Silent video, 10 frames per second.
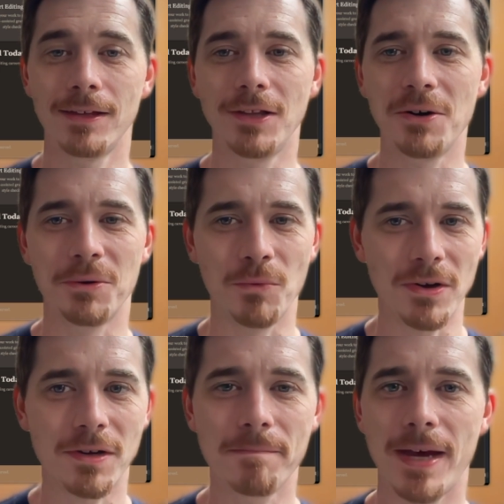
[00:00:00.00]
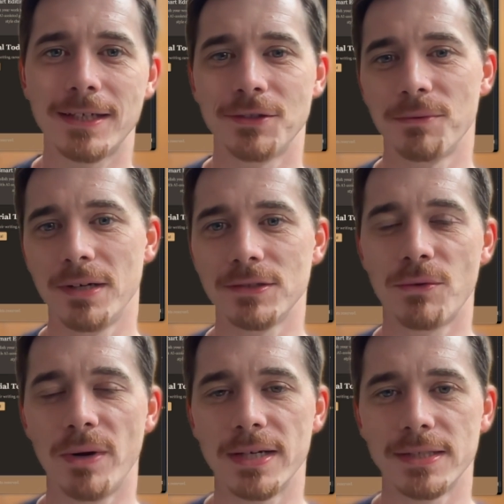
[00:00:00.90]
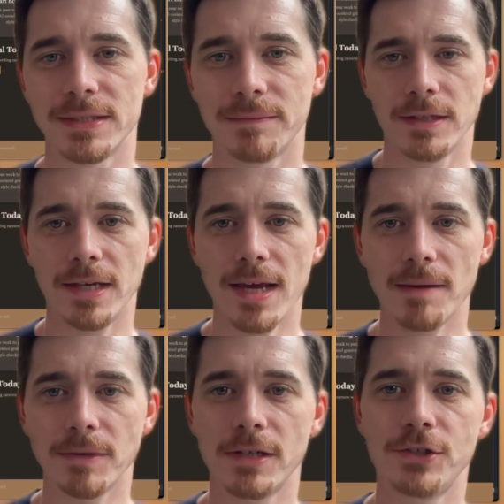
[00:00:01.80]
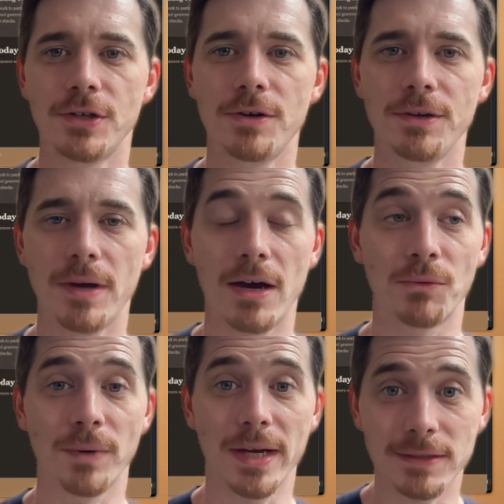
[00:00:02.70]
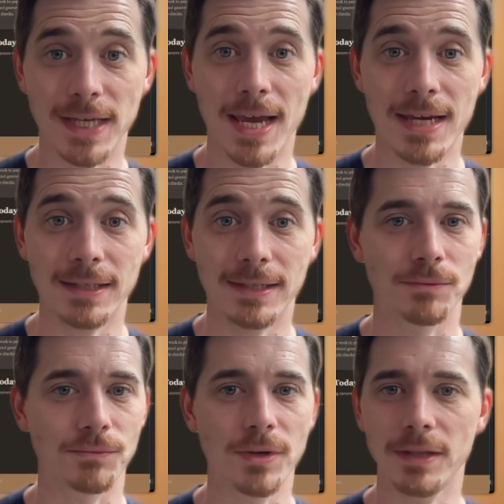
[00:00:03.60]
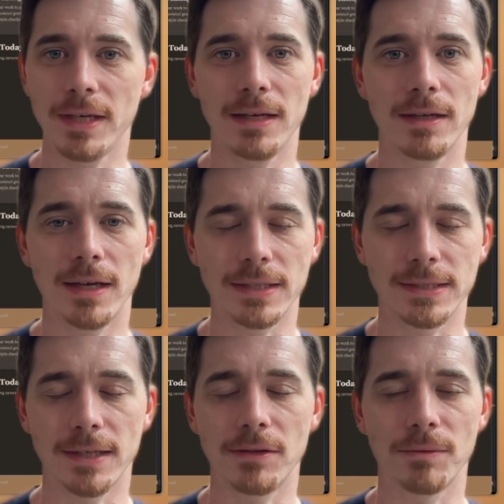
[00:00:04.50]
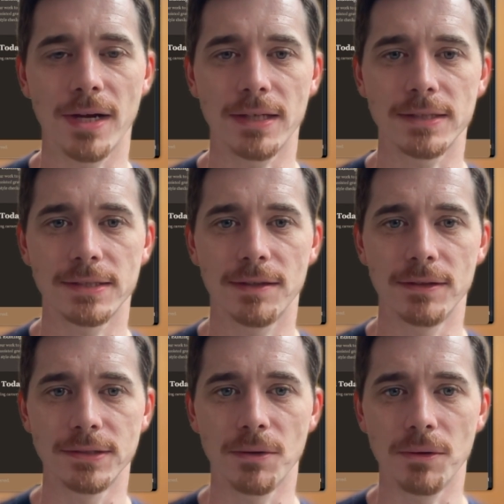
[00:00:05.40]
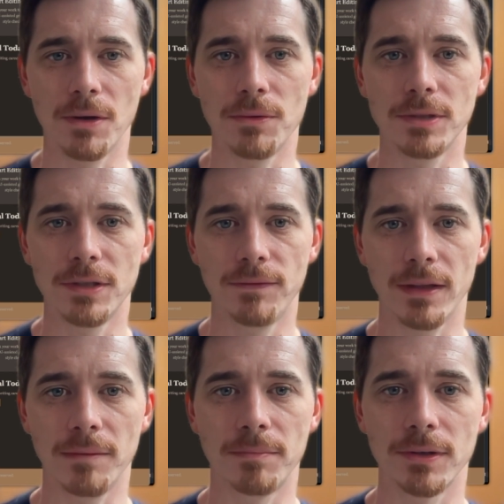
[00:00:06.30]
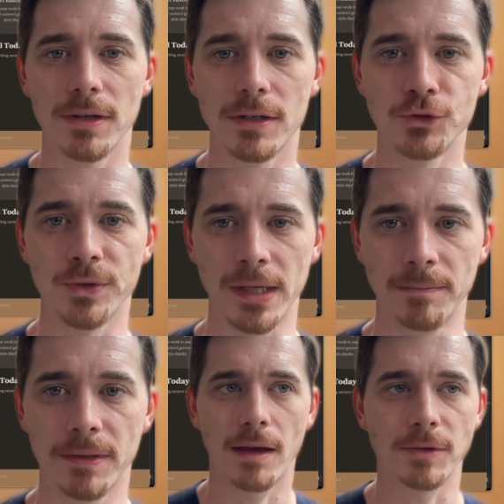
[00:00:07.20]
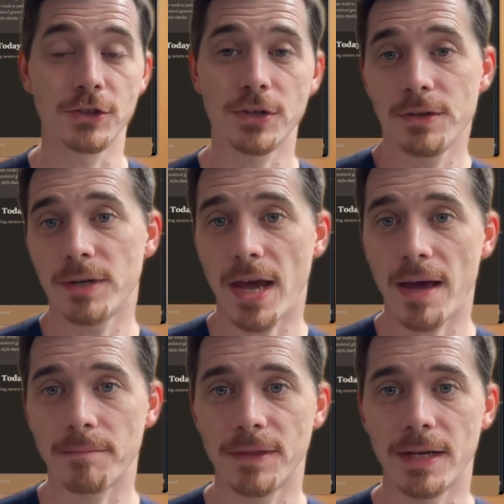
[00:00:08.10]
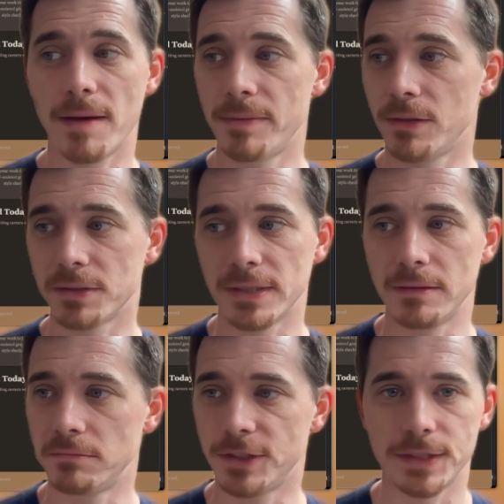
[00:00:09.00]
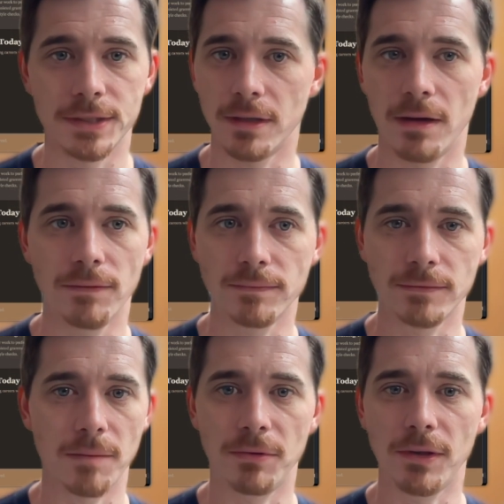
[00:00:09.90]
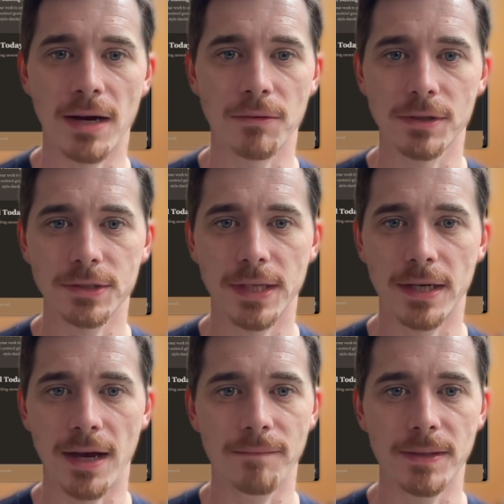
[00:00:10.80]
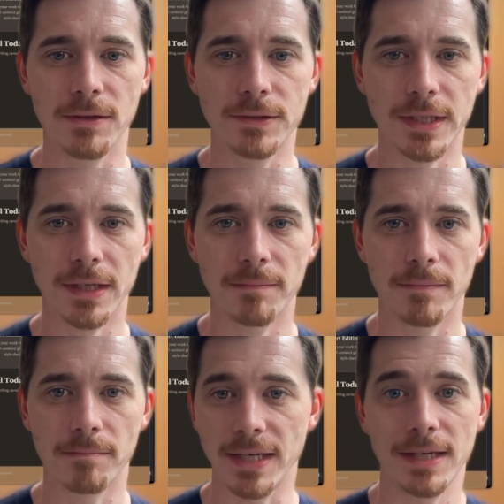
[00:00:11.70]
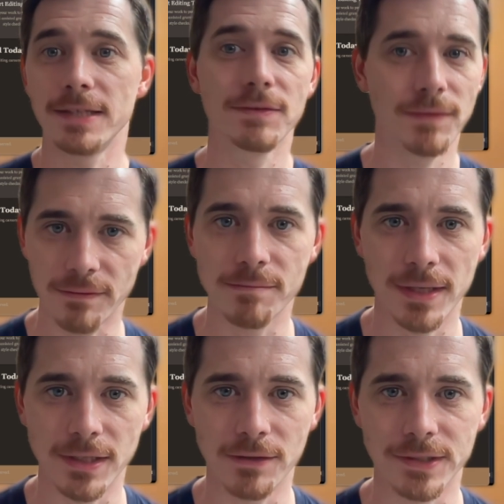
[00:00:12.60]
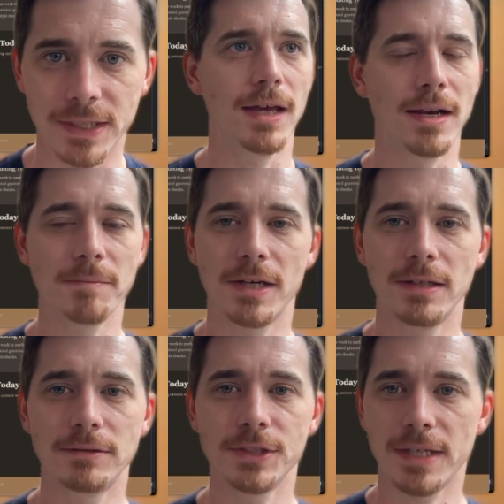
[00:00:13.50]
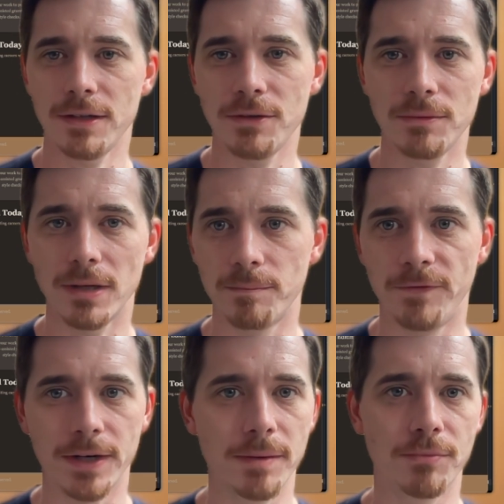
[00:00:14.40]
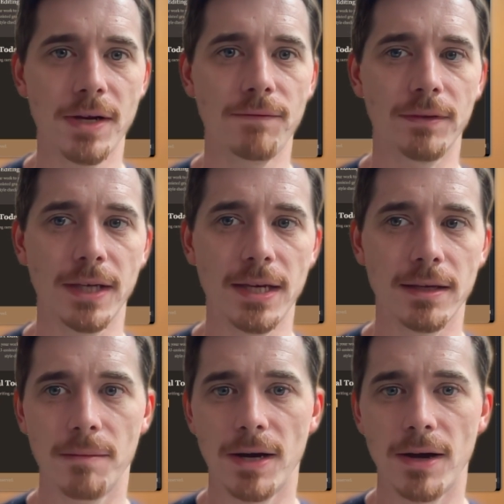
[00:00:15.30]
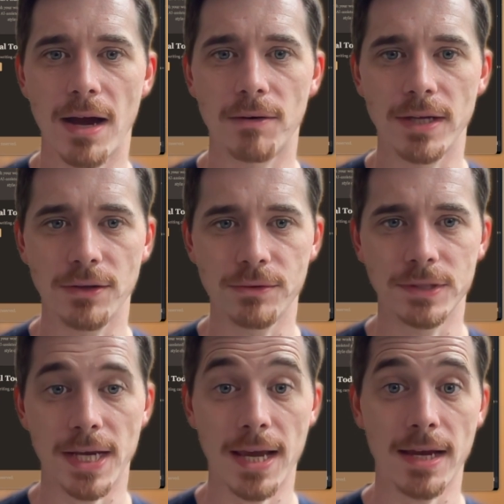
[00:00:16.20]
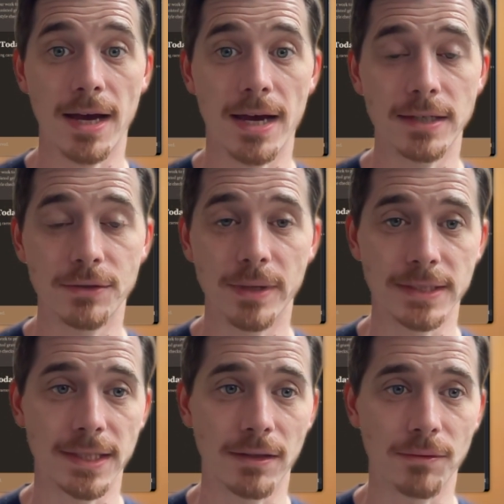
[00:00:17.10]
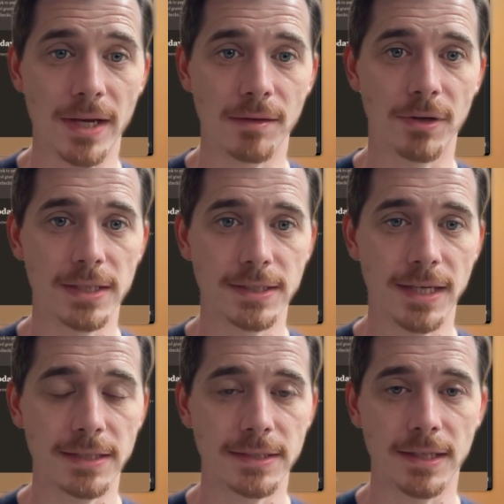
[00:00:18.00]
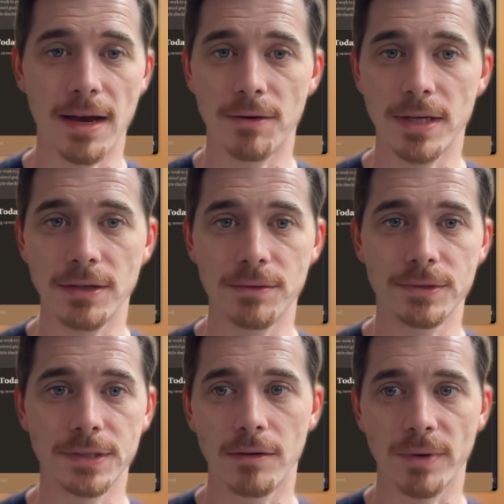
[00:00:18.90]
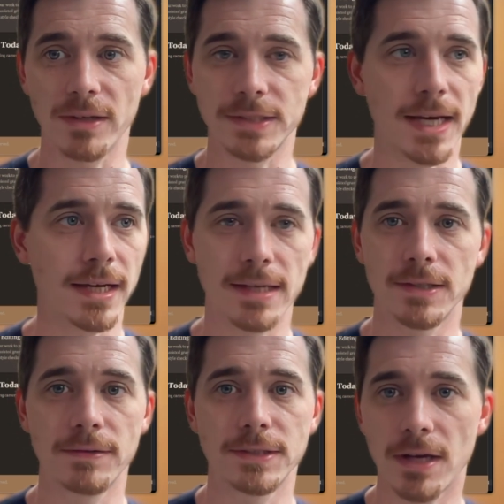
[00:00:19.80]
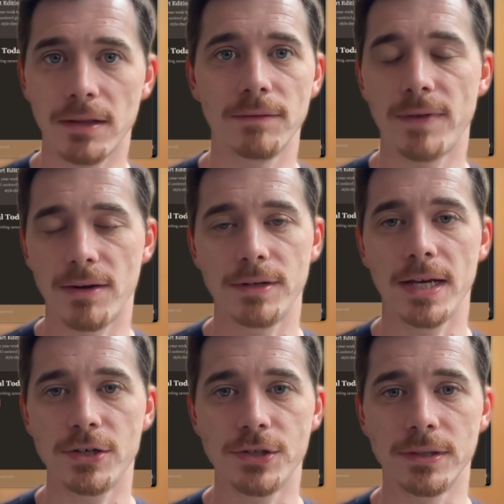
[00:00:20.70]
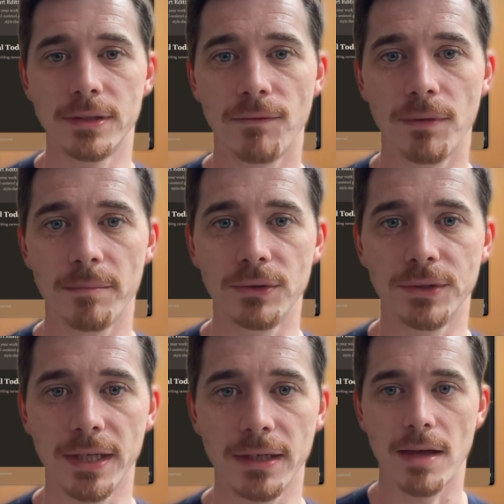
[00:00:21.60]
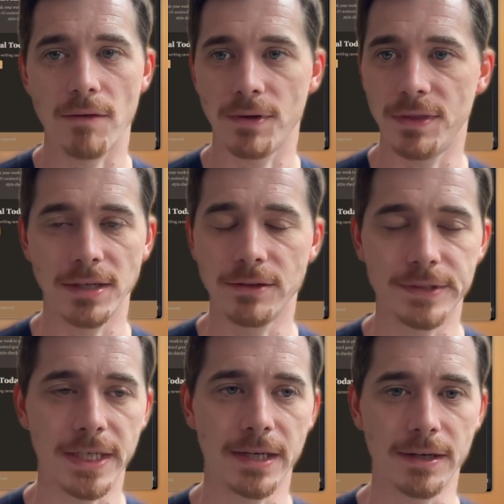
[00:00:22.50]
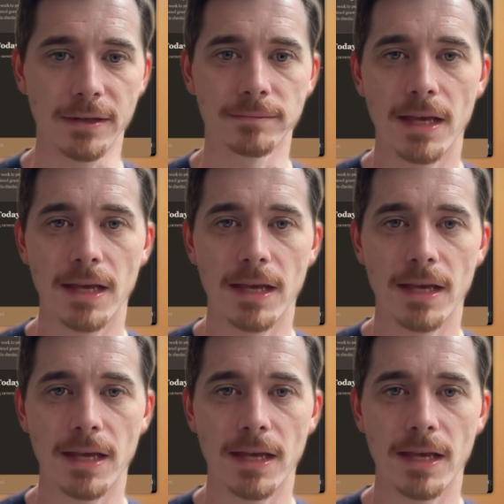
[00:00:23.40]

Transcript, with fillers: Hello and welcome back to Rails Quest. Today I'm going to show you how Rails 8 really accelerates the solo developer dream. I'm going to show you an app that I built in just a couple hours that I've been using and my kids have even been using. And I'm going to just tell you very briefly about how I used AI to accelerate the process and how I used Rails 8 as a solid foundation for building everything you see here.